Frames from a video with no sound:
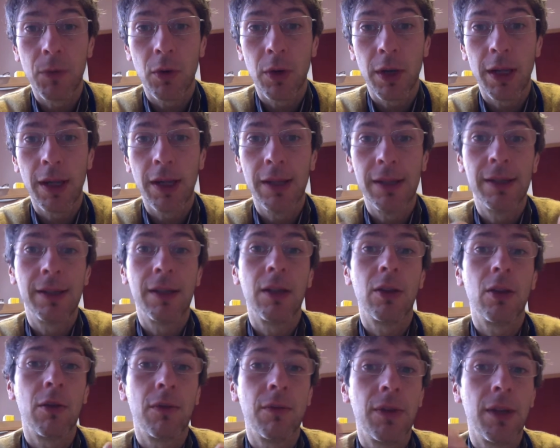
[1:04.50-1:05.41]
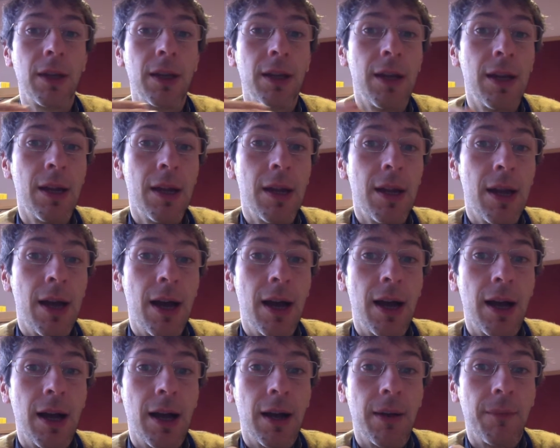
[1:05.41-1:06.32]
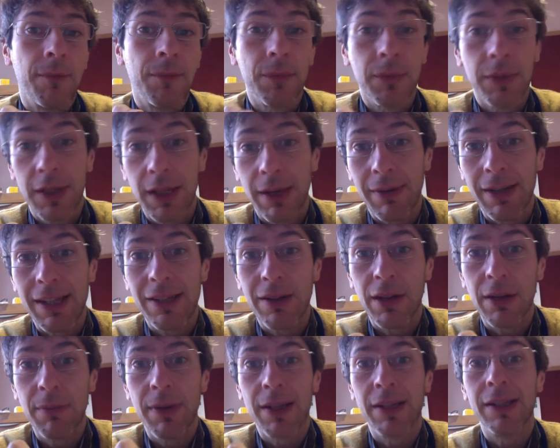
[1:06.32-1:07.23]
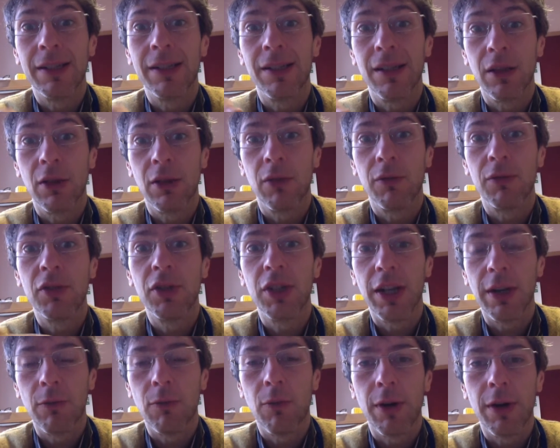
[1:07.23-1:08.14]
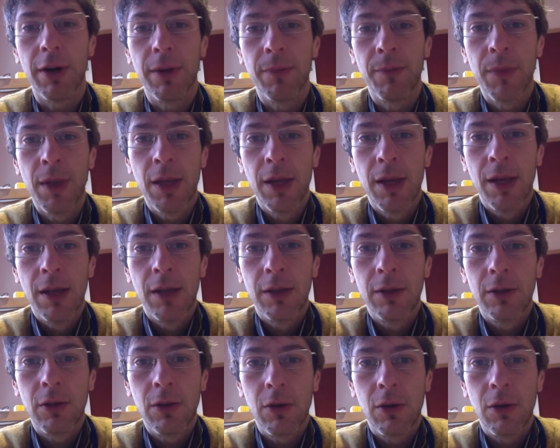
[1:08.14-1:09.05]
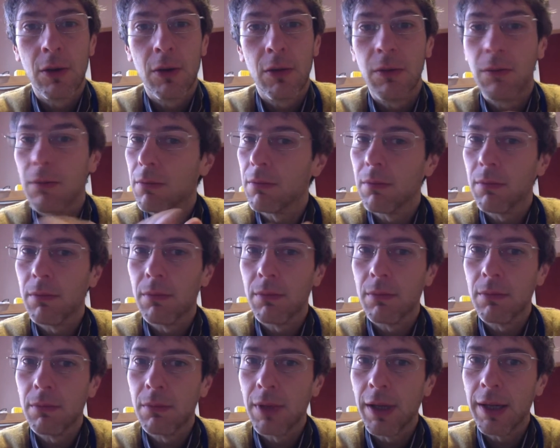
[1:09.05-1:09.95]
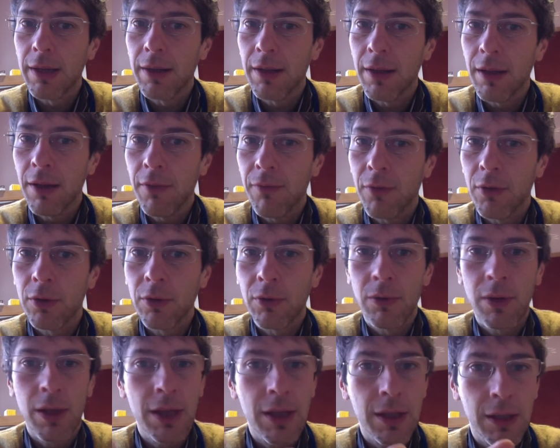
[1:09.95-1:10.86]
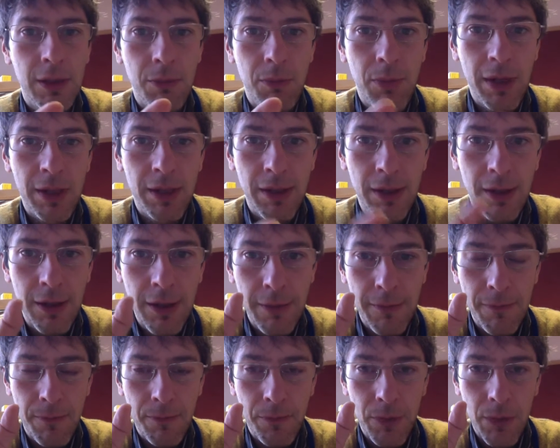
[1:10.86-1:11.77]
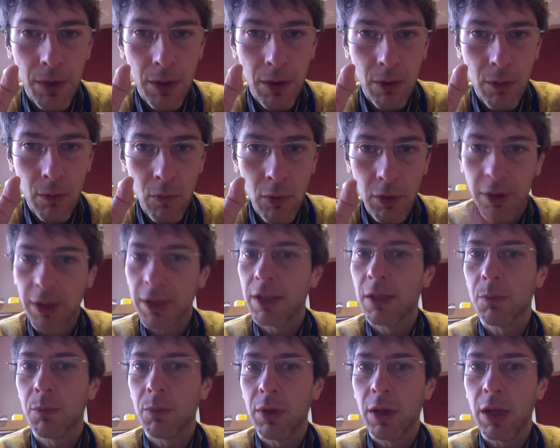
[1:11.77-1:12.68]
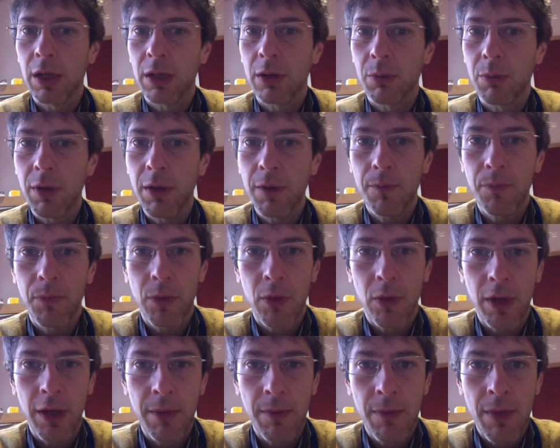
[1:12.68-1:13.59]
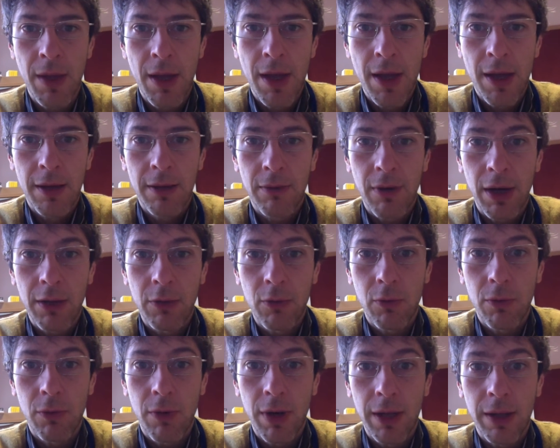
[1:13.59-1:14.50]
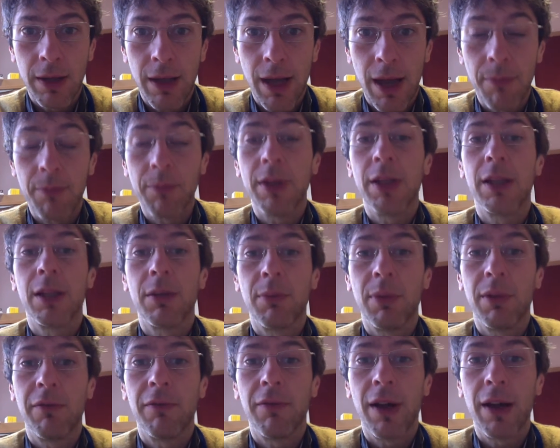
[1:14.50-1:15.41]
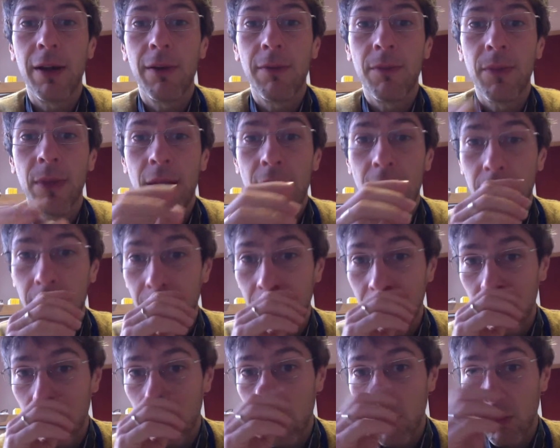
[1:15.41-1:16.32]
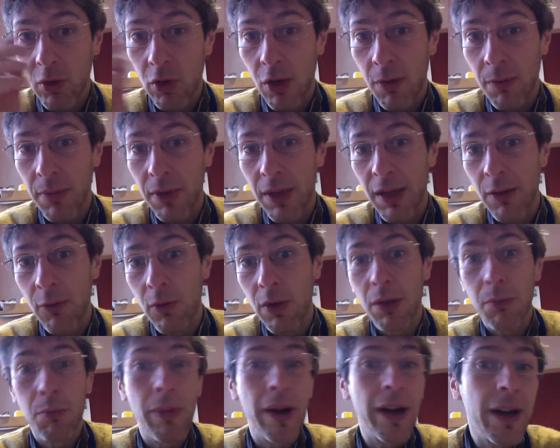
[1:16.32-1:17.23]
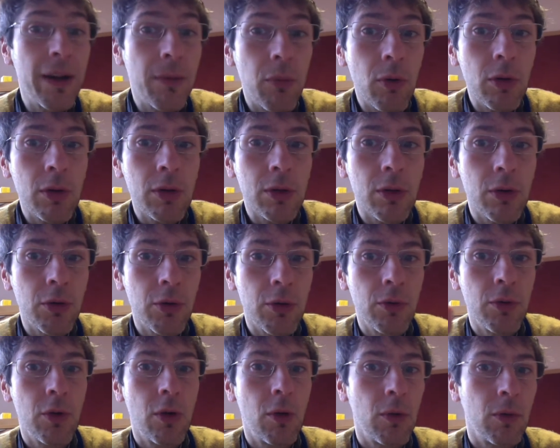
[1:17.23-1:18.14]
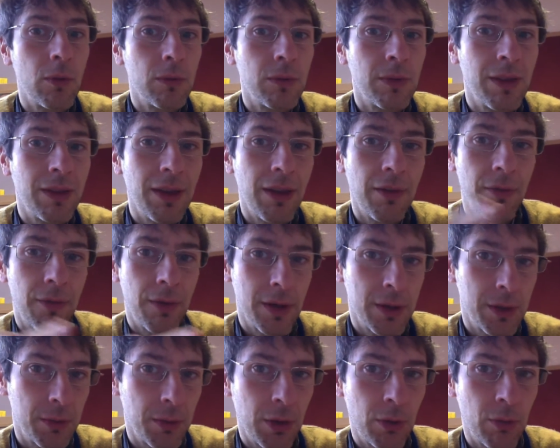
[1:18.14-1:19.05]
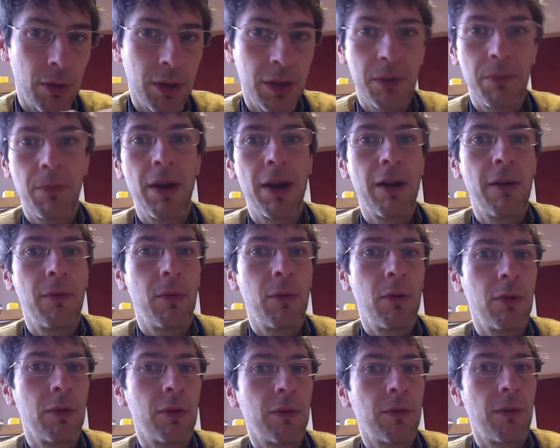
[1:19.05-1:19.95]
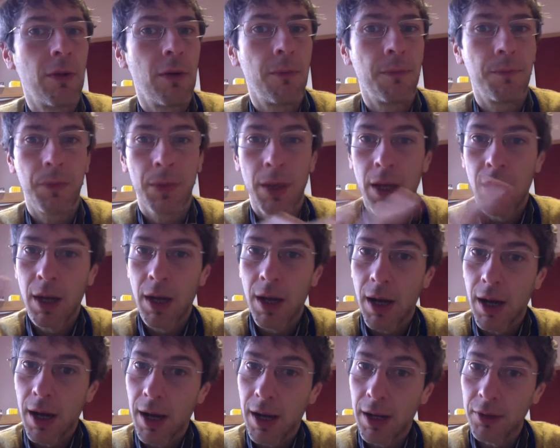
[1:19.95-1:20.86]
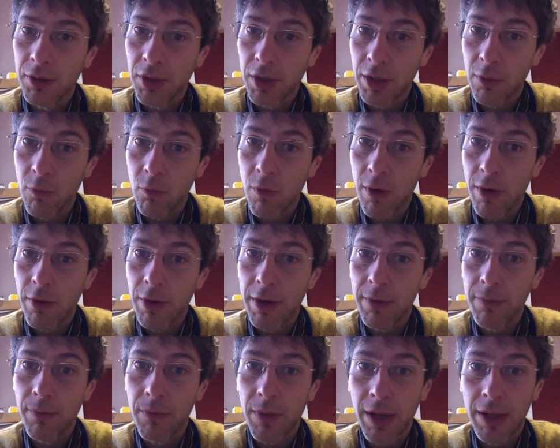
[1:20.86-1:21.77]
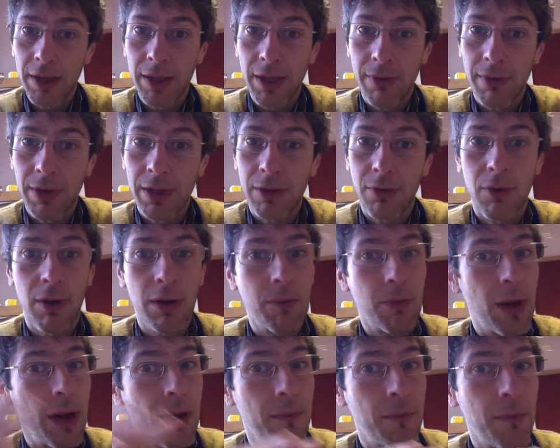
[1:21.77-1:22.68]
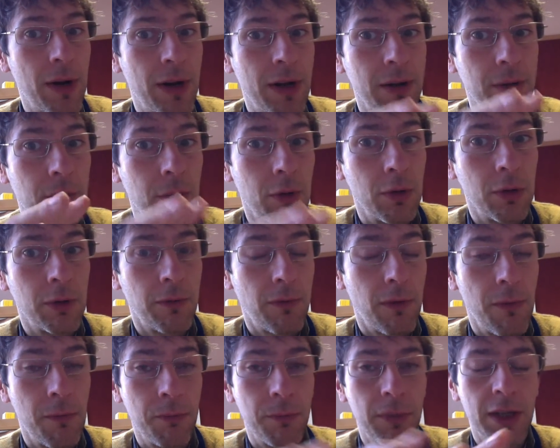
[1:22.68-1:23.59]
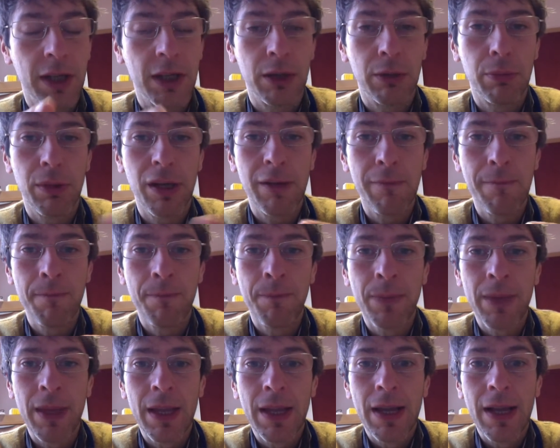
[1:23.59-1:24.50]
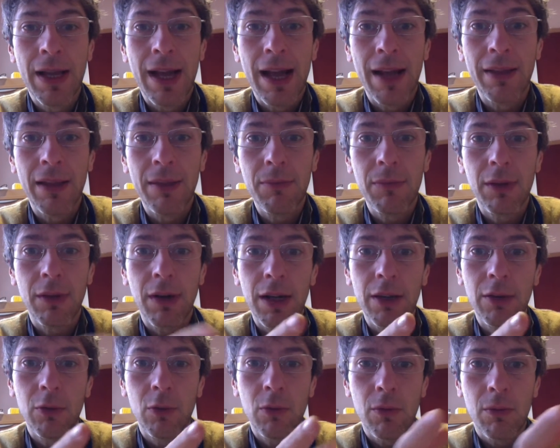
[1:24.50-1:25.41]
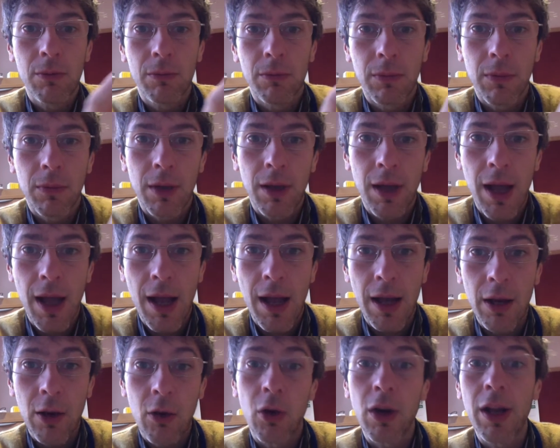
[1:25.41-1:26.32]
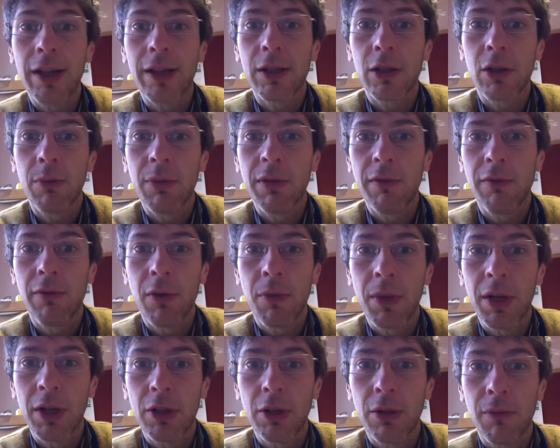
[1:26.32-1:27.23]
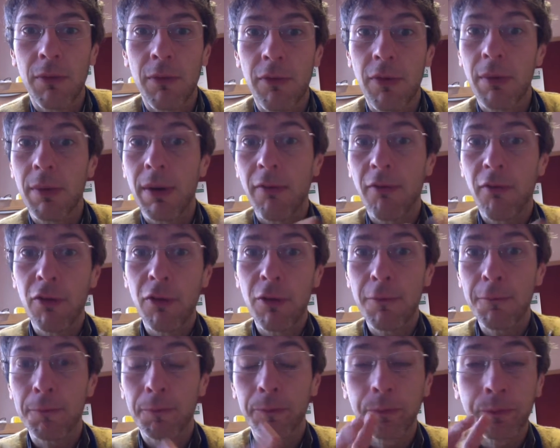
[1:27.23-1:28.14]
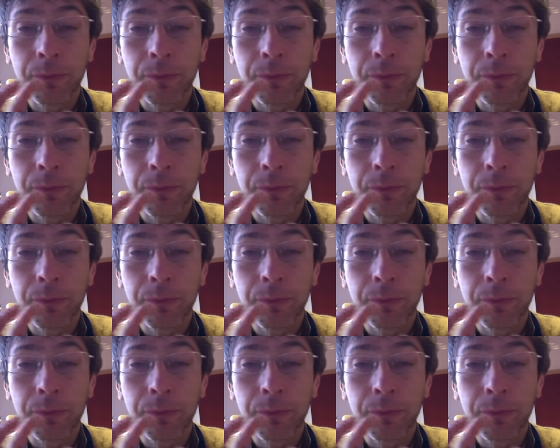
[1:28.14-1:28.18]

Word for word: okay instead of the um, JavaScript and instead of jQuery so the idea for today is basically what is PHP, okay? Try to create a PHP file, try to do something with variables so you know the difference between variables from uh, jQuery and JavaScript and variables from PHP, and then try to uh, collect some information from a form